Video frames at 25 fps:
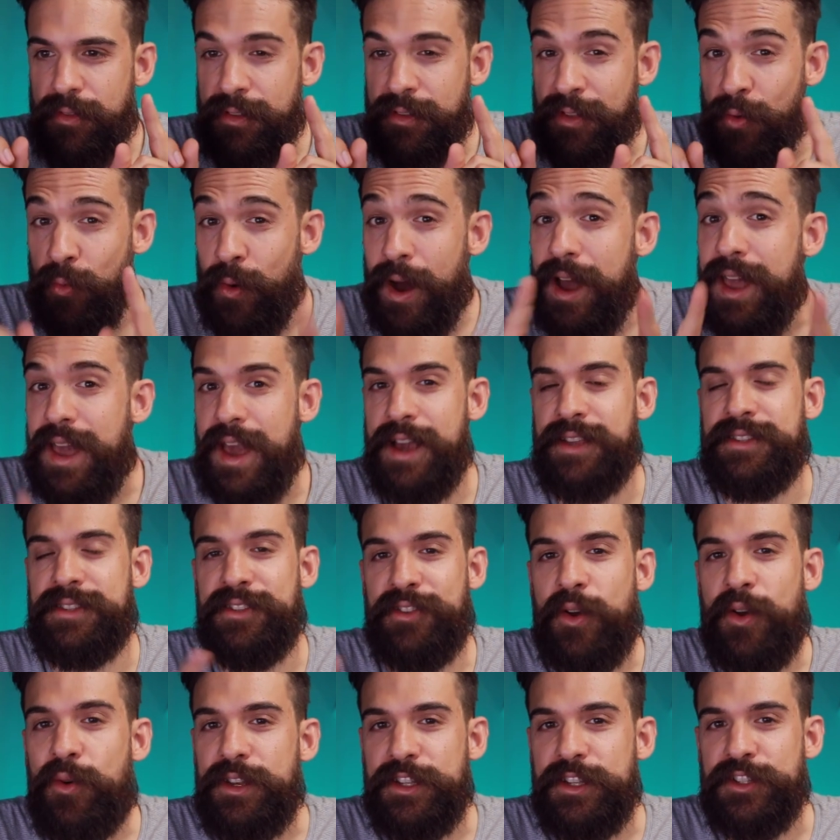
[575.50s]
the
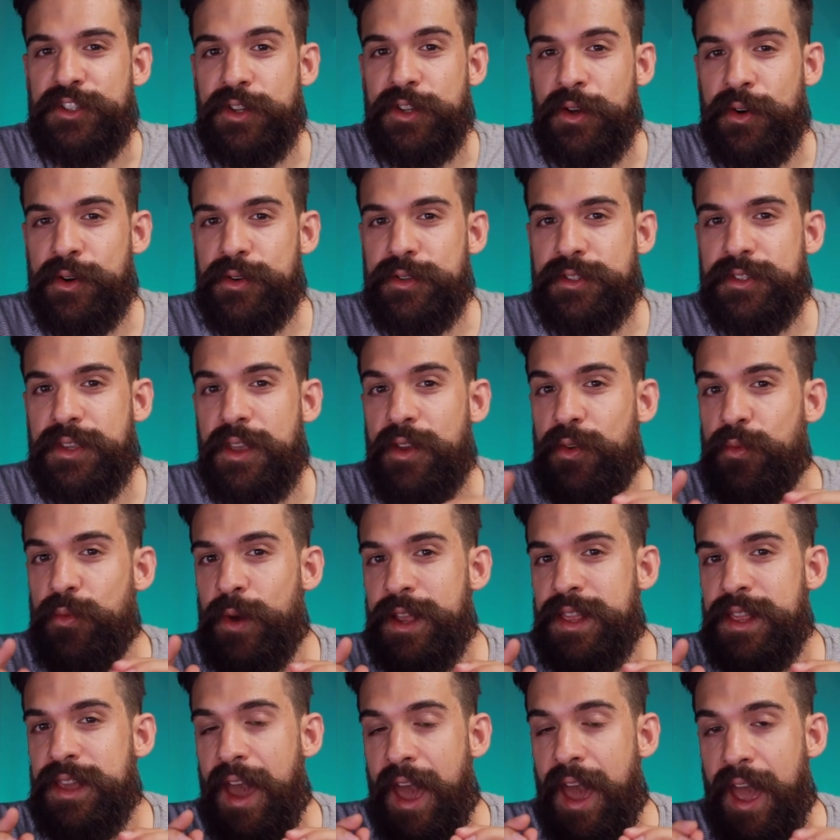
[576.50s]
y-axis only shows
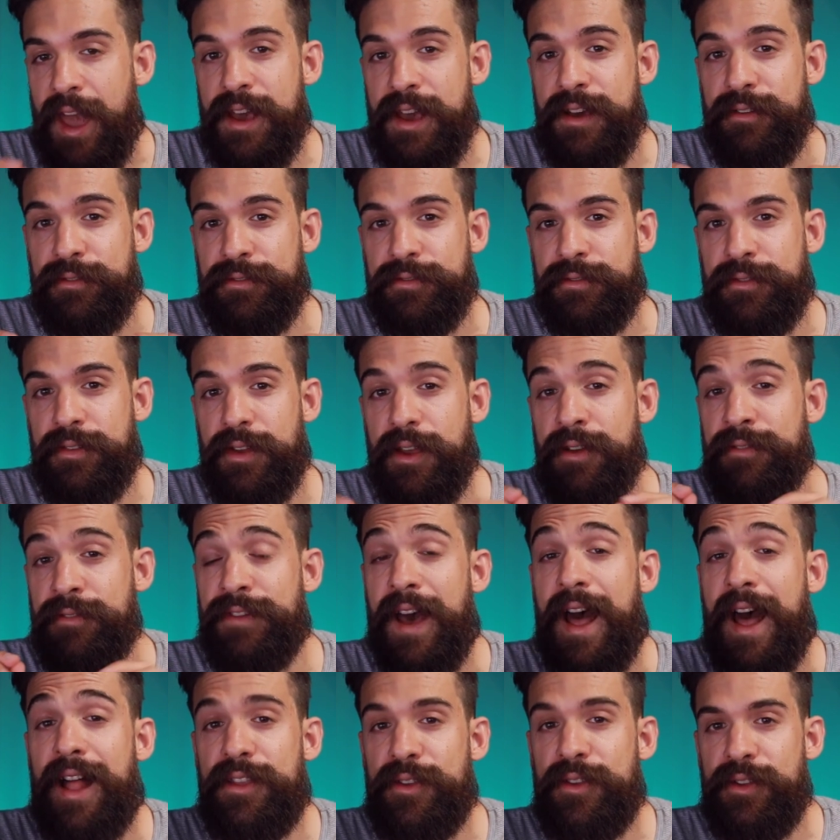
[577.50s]
when you have a
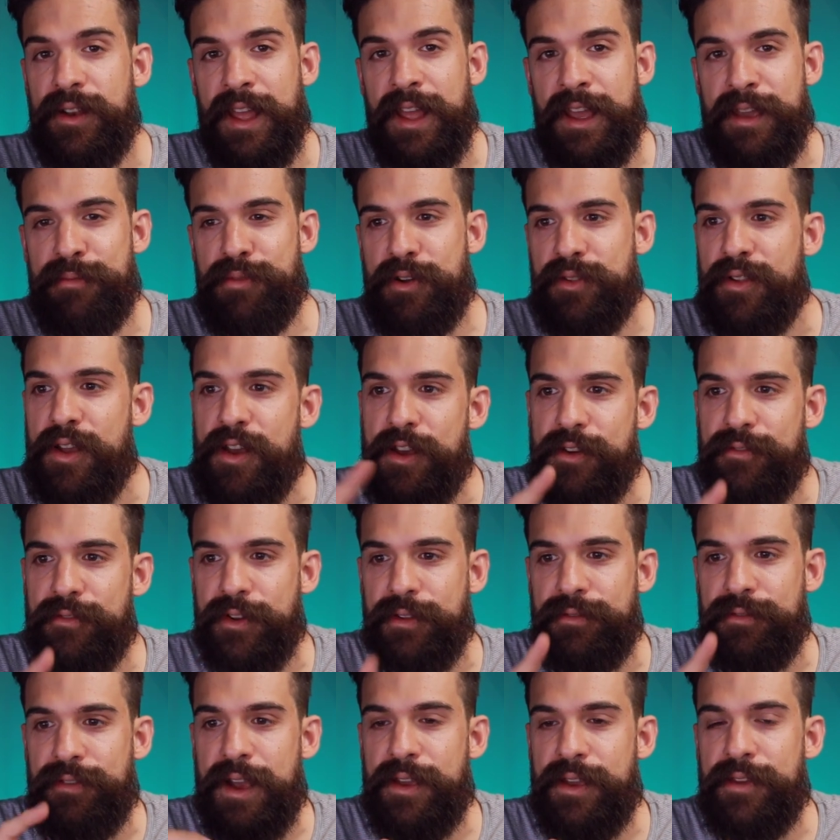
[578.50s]
value label for
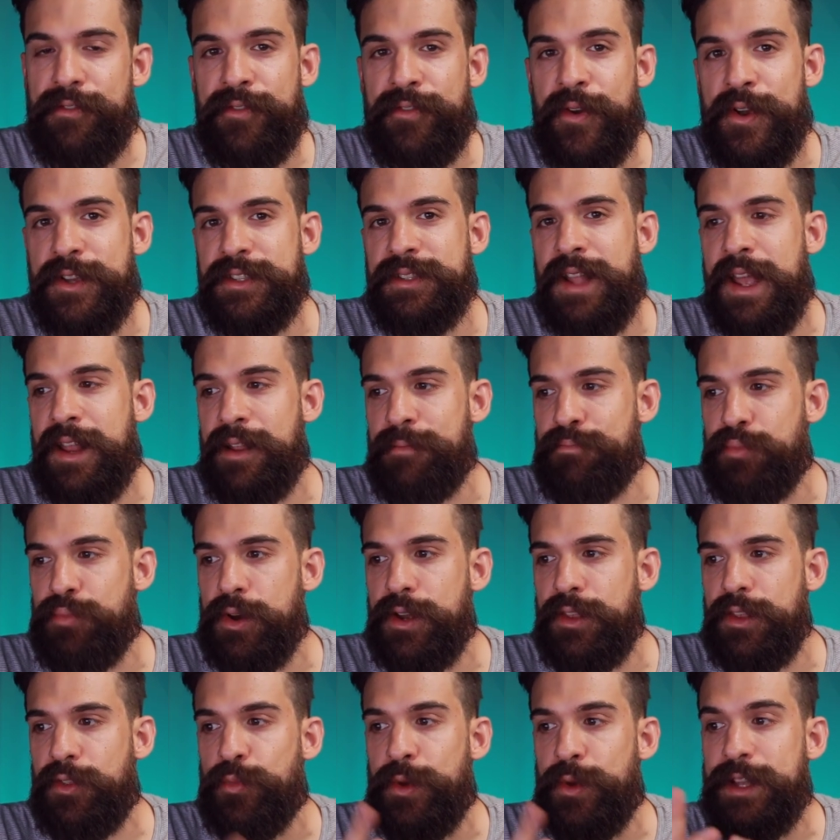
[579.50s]
the very first data
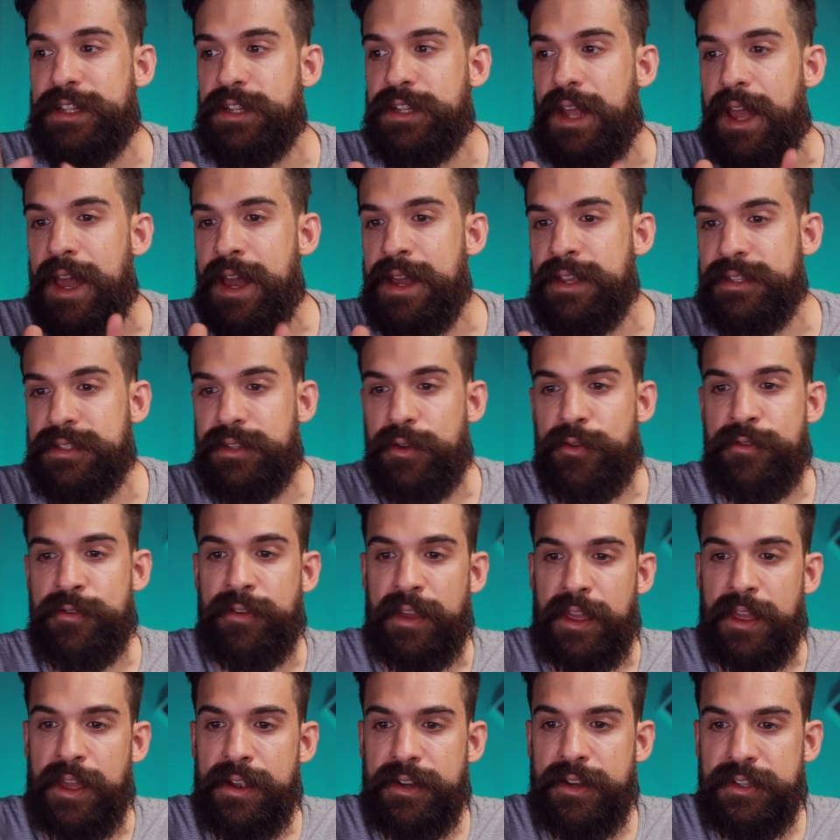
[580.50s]
point, which is
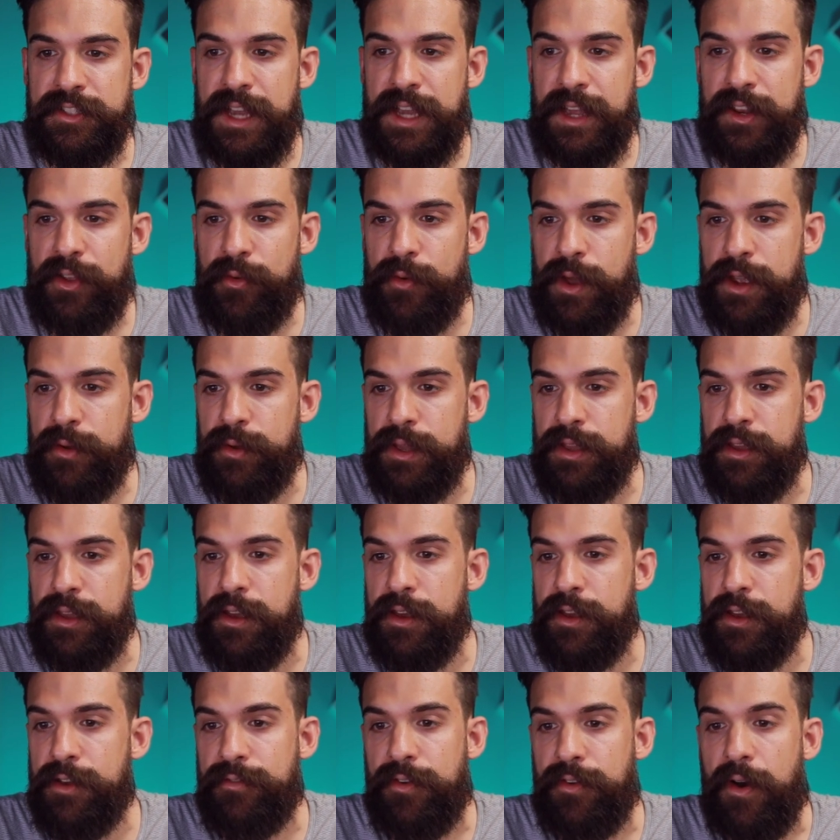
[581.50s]
over here January
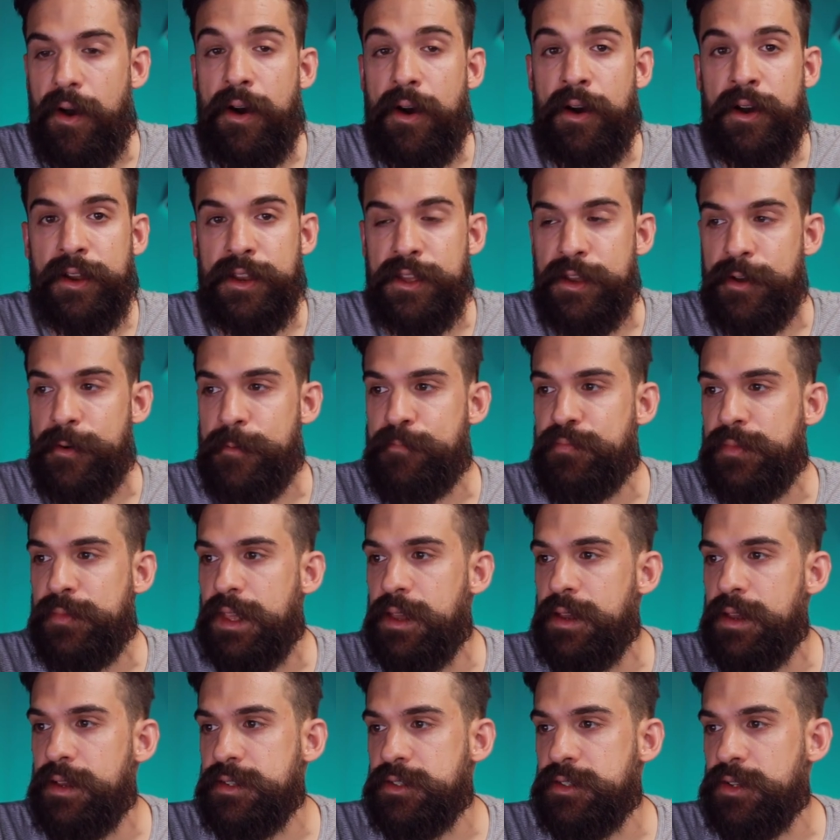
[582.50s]
for audio.
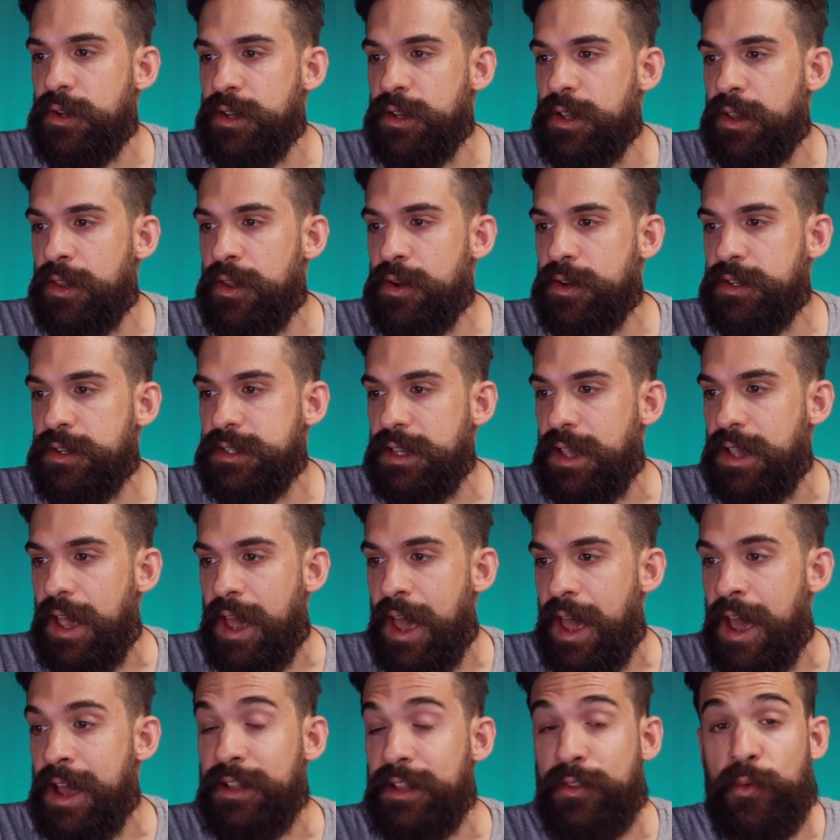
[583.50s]
So it looks
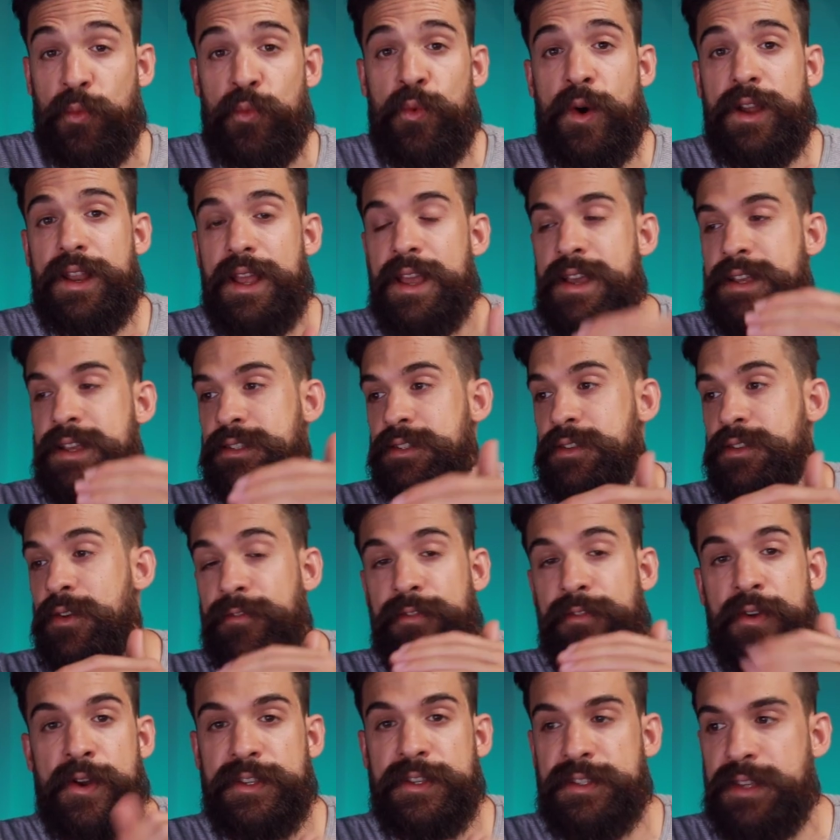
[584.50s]
at what is your
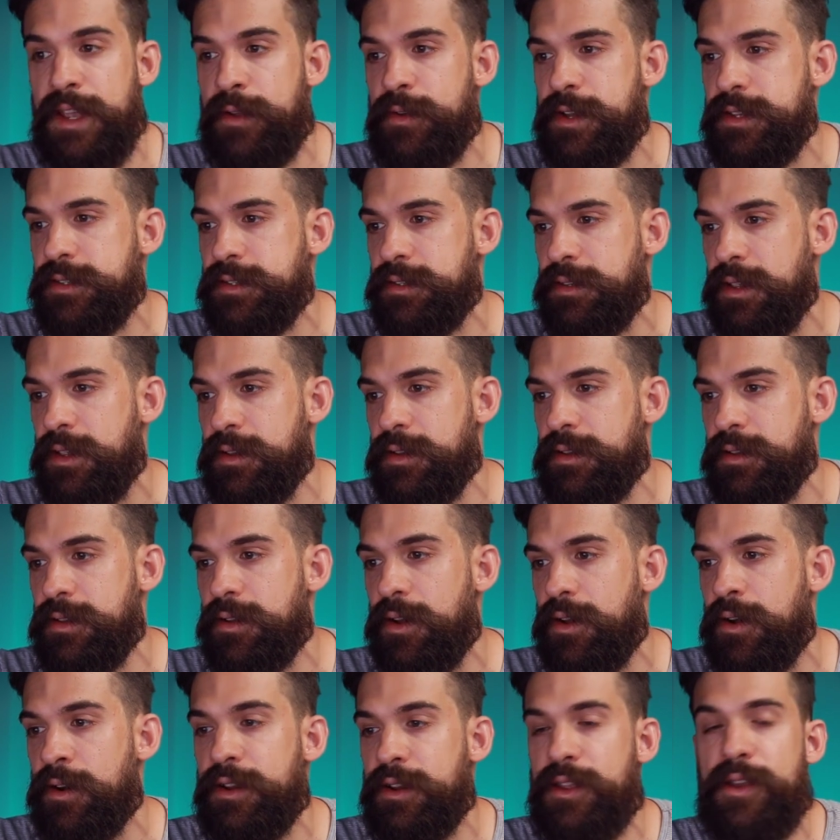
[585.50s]
first series,
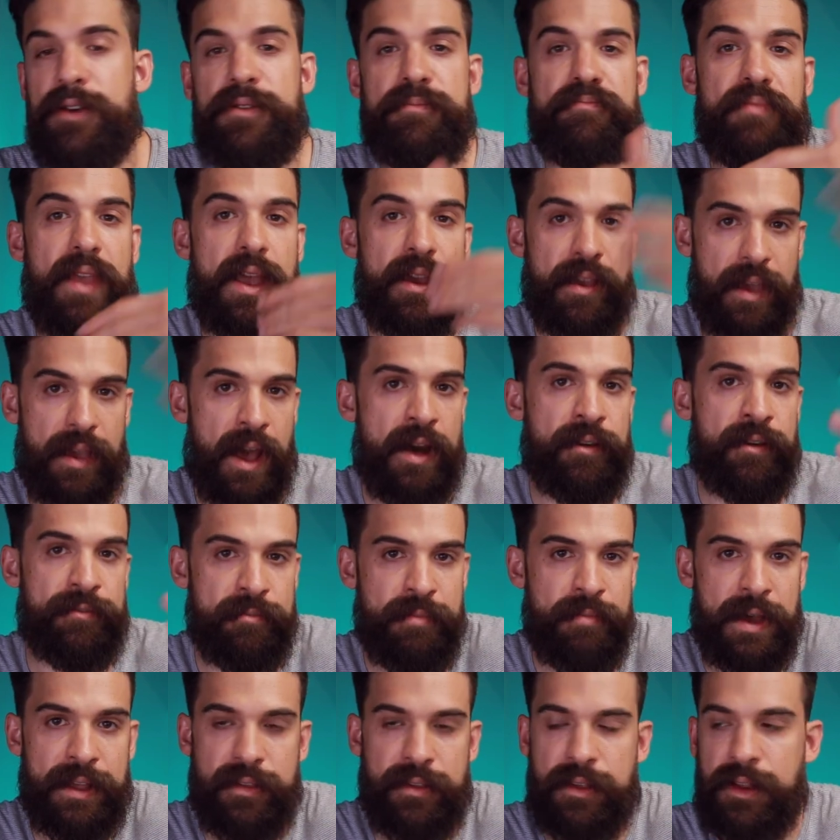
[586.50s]
audio,
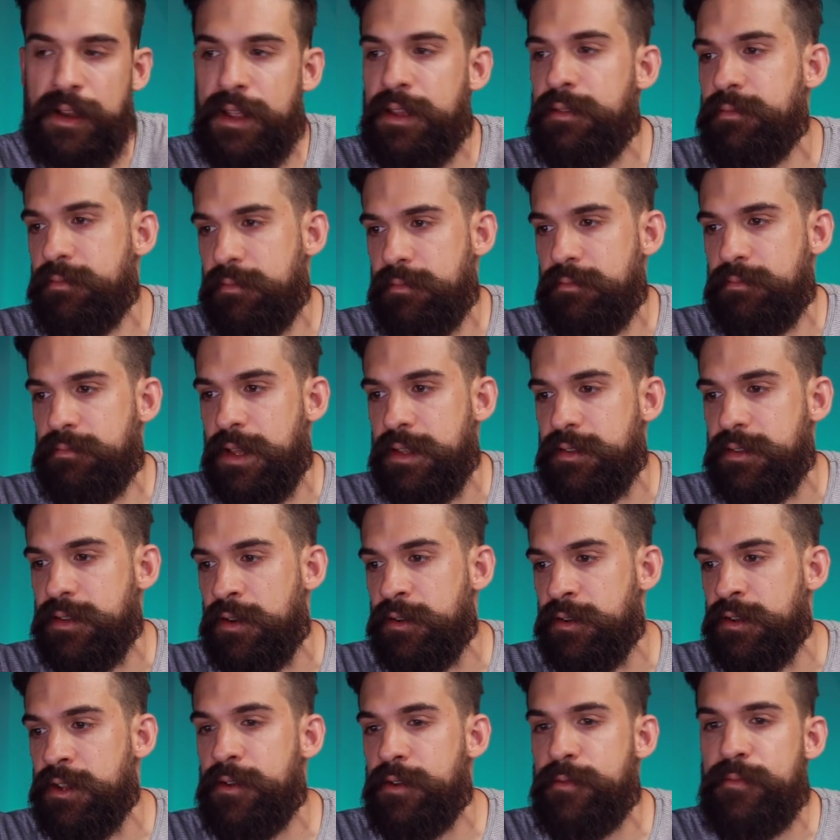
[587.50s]
alphabetically, that's
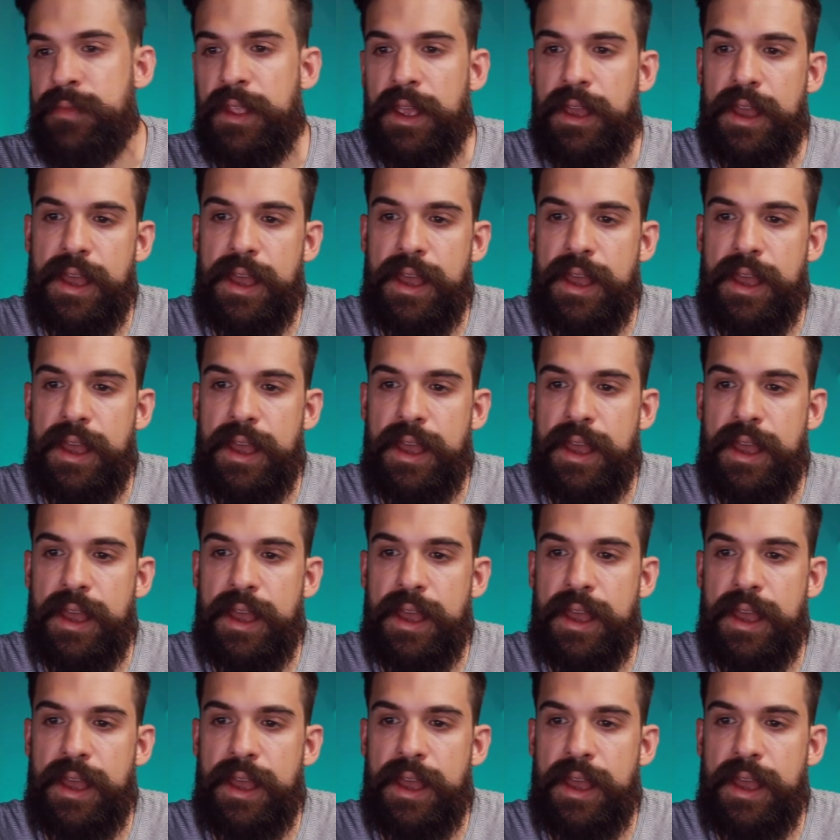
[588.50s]
audio.